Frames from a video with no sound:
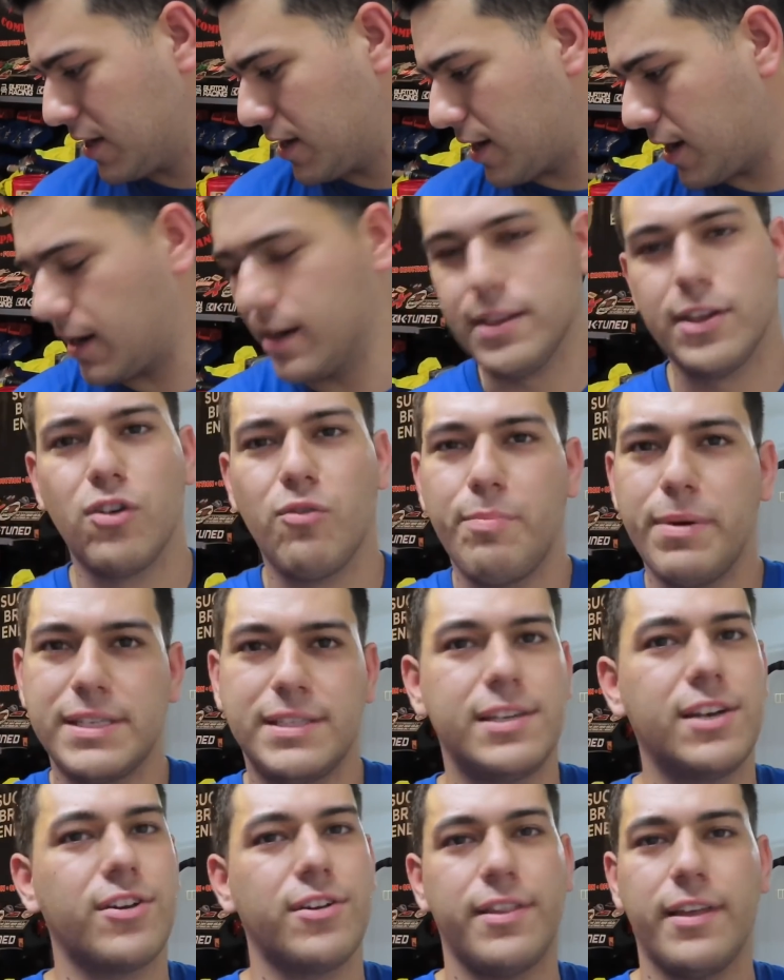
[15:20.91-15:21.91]
Little
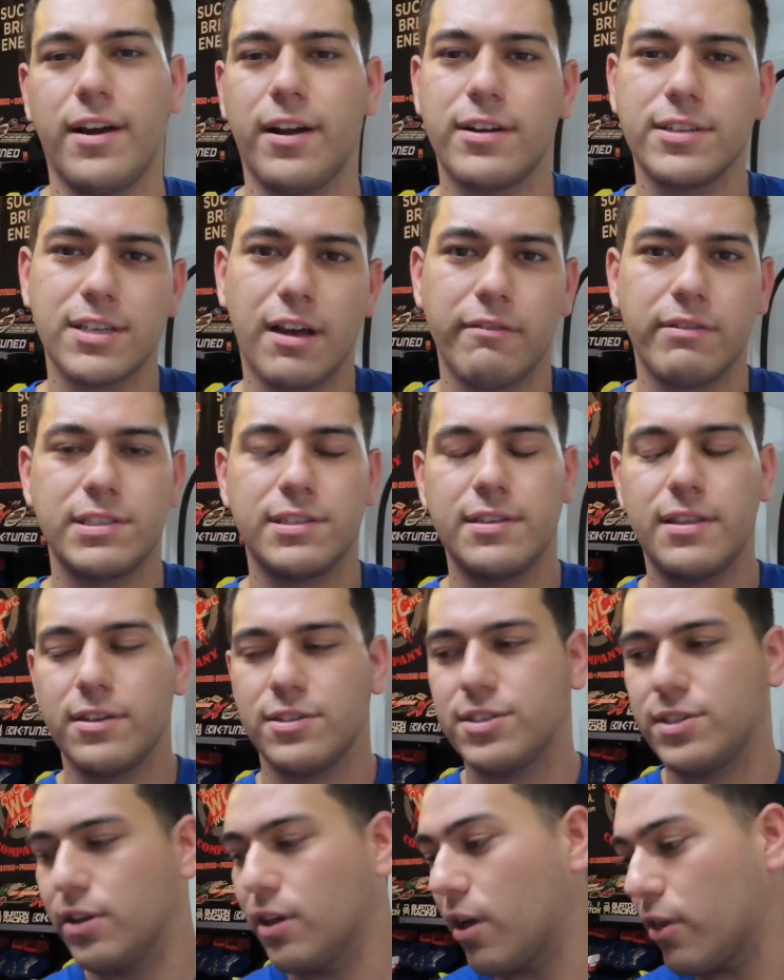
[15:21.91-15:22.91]
bits here and there, because obviously
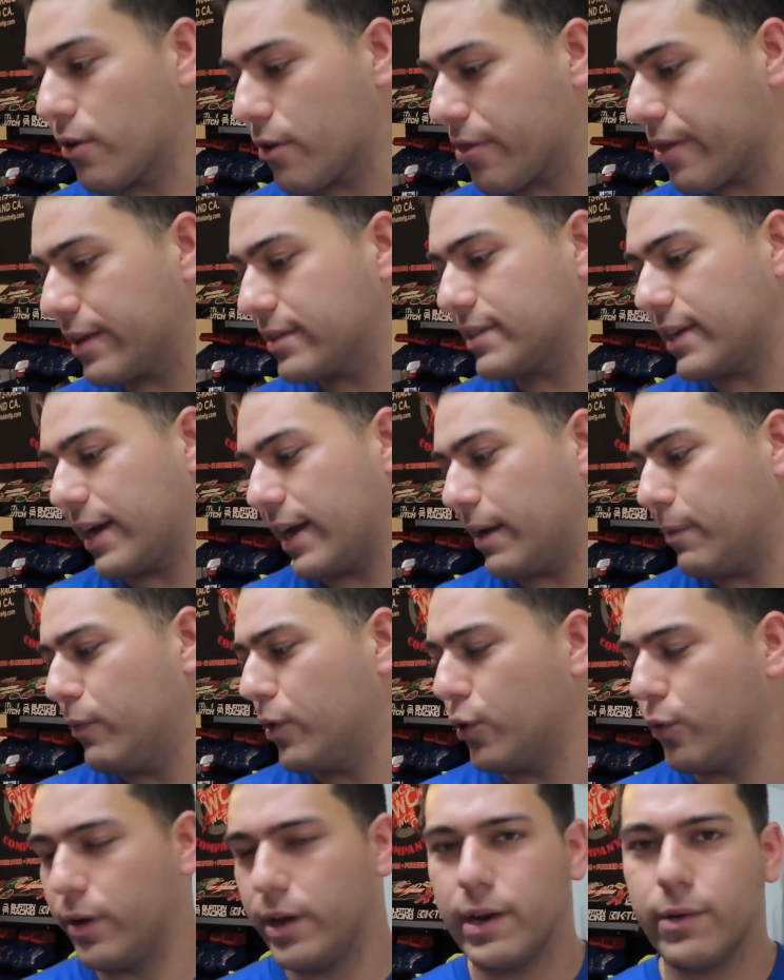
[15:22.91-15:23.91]
there's still other things that I am
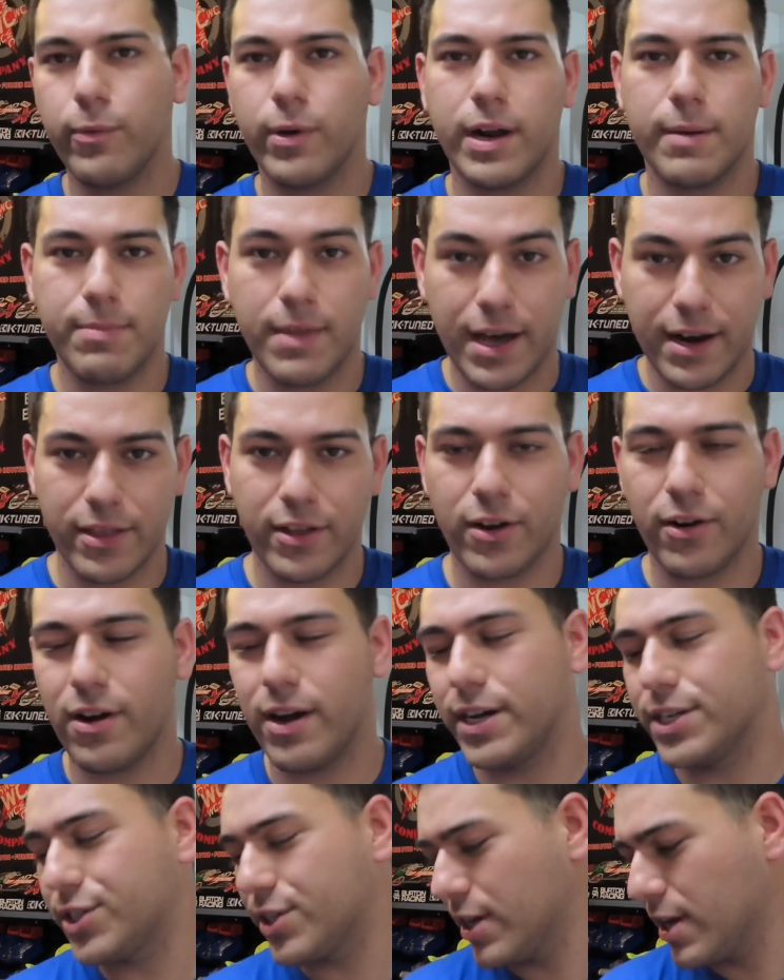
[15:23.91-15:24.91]
doing when I'm not in the
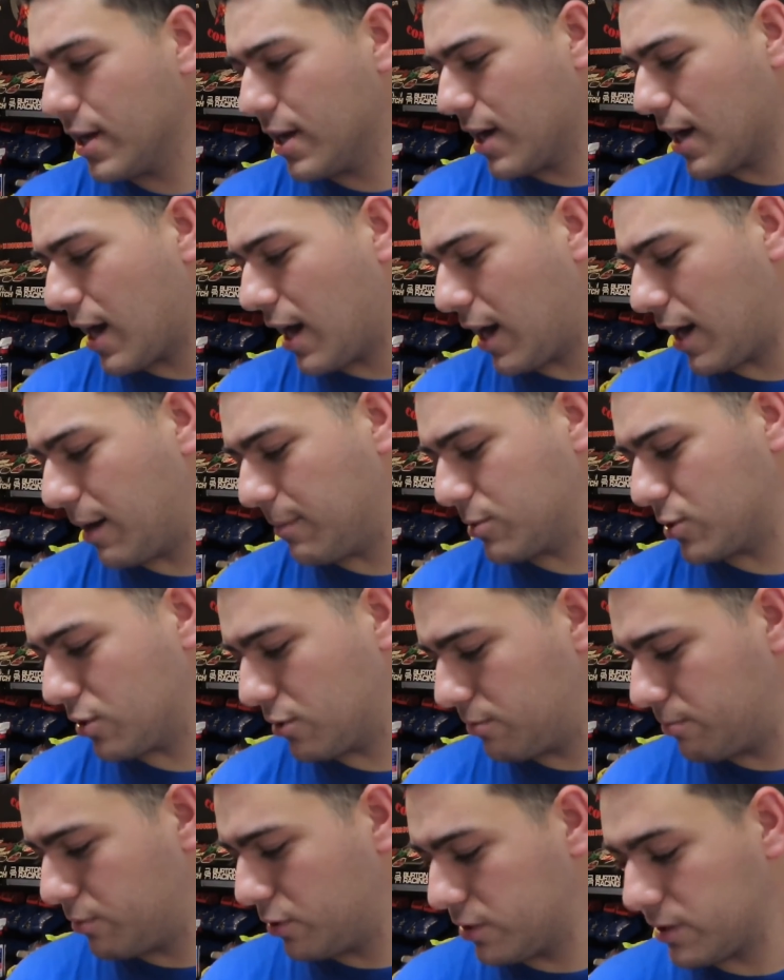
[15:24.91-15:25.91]
garage.
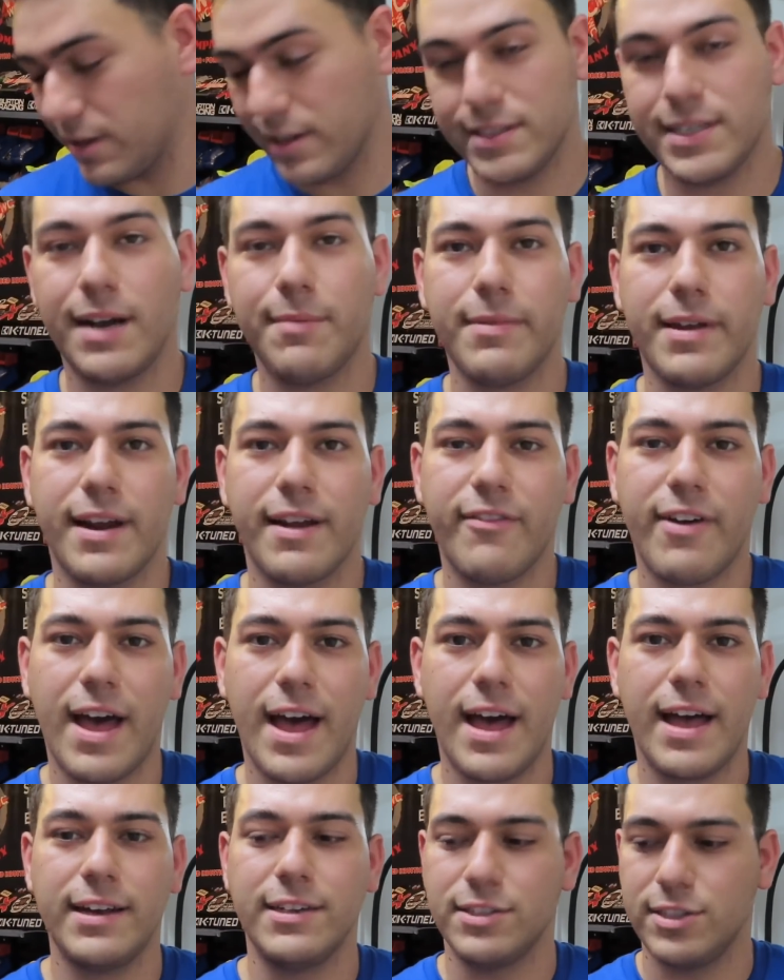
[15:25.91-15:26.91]
So using the time that I've
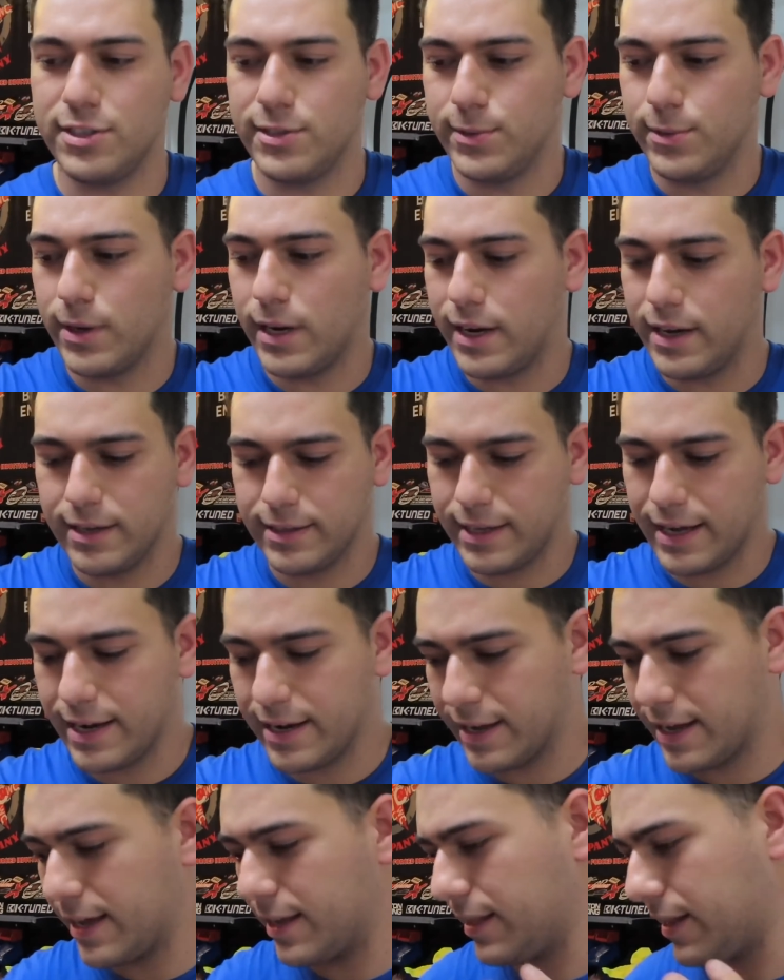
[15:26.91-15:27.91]
had to kind
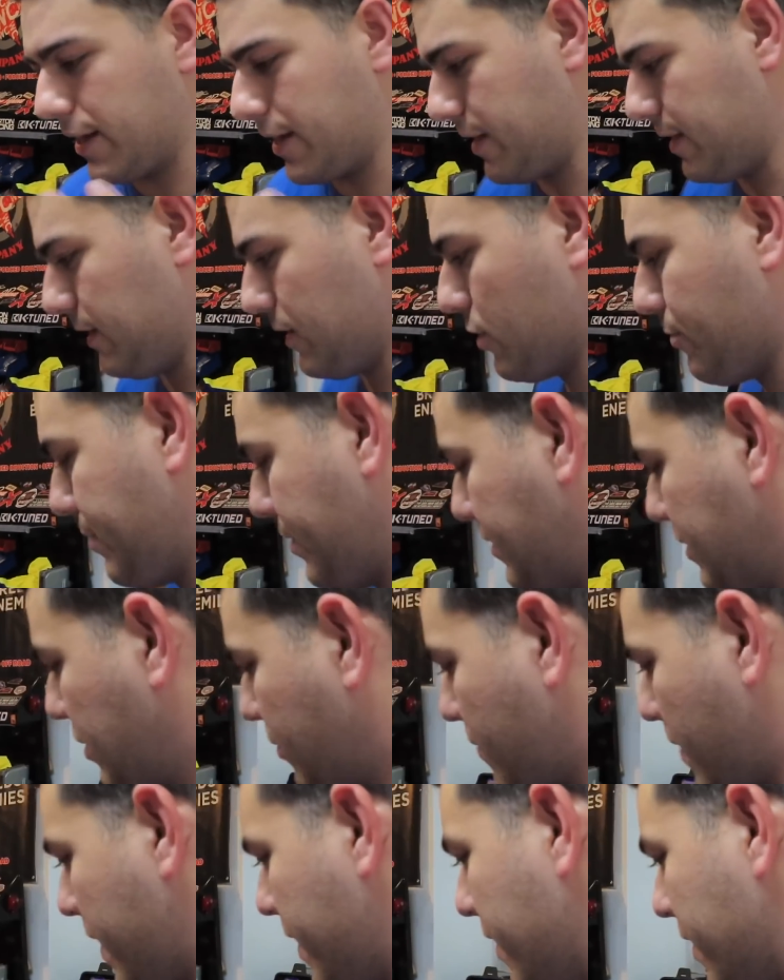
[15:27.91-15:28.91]
of get like a little bit
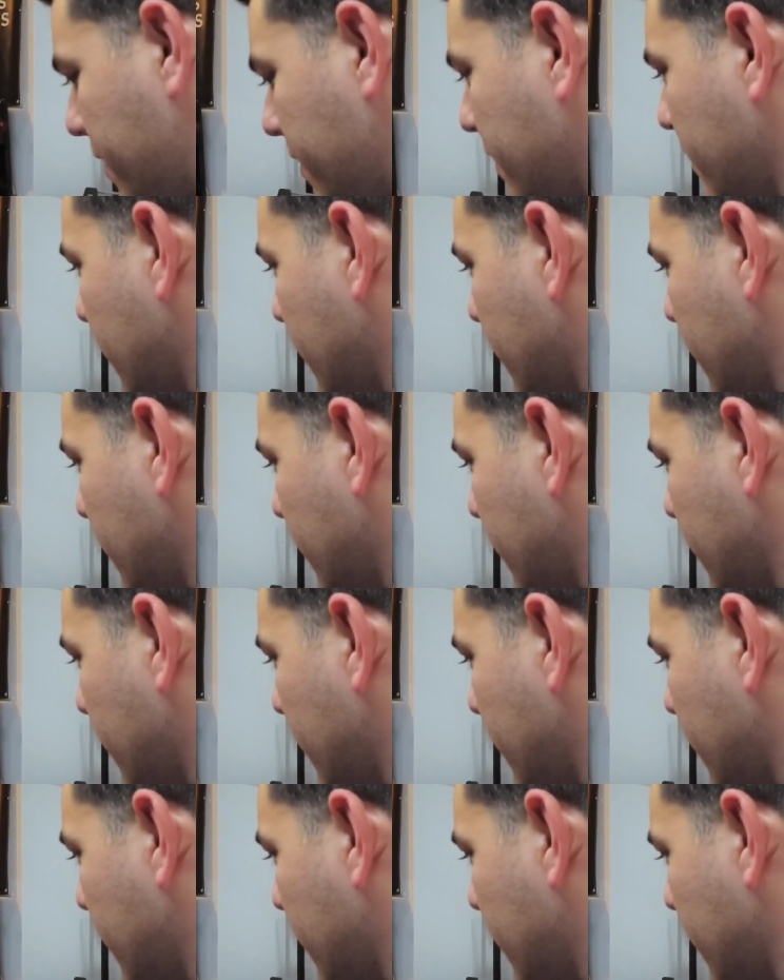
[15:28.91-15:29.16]
done right here.